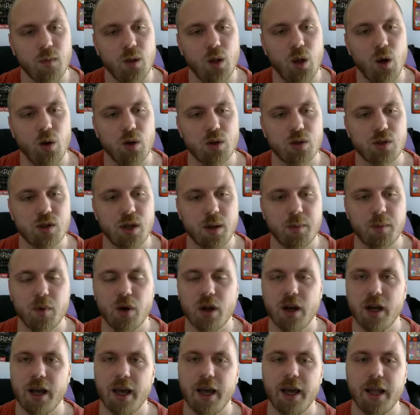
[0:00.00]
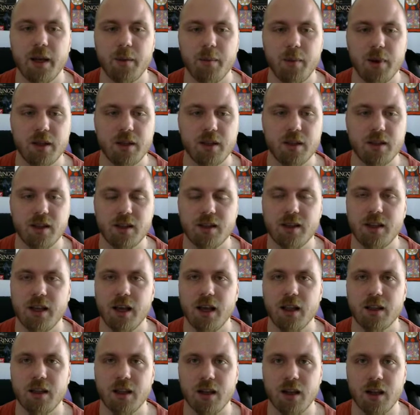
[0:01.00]
Also, I'm gonna animate the
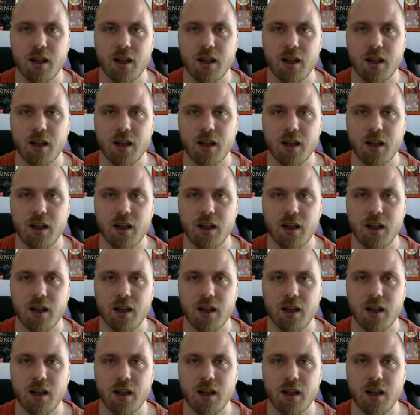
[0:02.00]
tail the